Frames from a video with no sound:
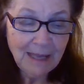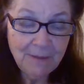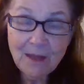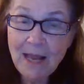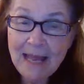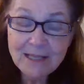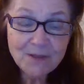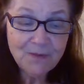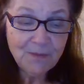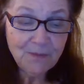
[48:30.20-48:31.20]
And the
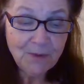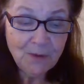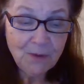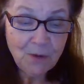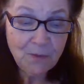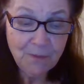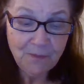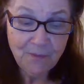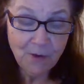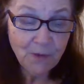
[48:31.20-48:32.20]
last
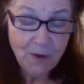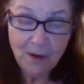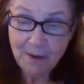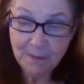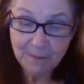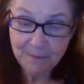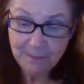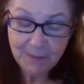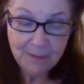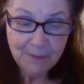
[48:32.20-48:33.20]
um,
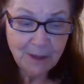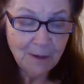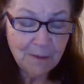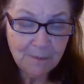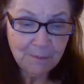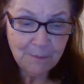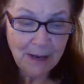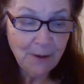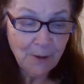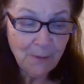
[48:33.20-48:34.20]

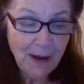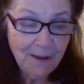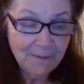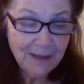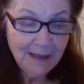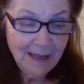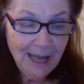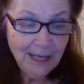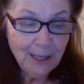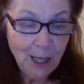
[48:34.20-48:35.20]
paragraph.
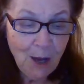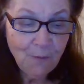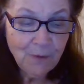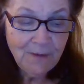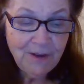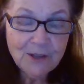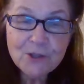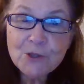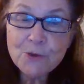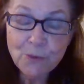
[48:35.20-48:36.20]
Love
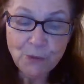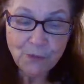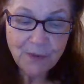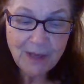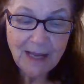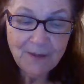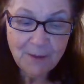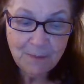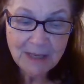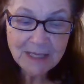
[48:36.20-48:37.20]
reveals truth in the
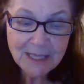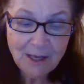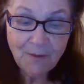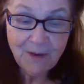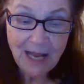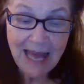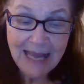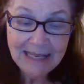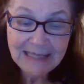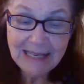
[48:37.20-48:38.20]
midst of
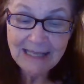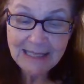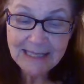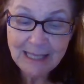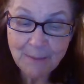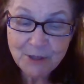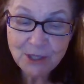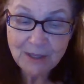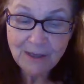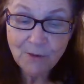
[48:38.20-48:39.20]
lies and
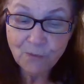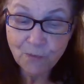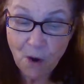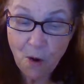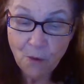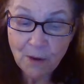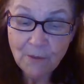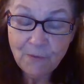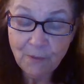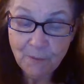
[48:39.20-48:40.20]
deception, wrong
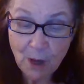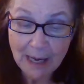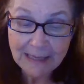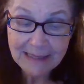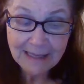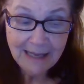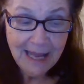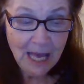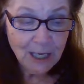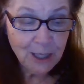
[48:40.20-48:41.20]
from right.
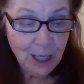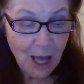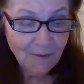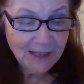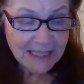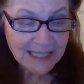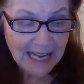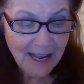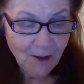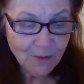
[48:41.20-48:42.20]
Love
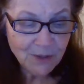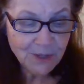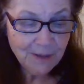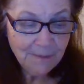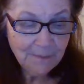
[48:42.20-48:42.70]
excels,